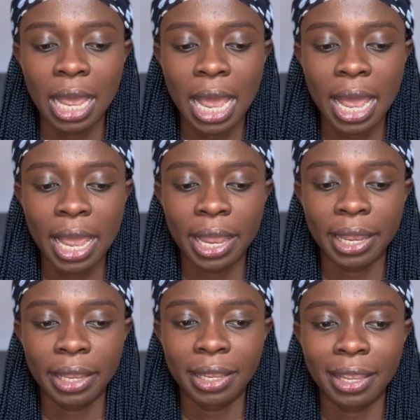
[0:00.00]

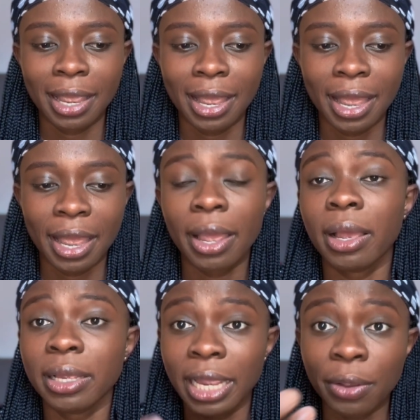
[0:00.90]
I,
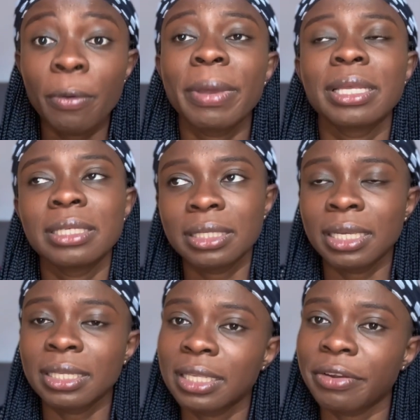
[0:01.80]
I I got my ATT and then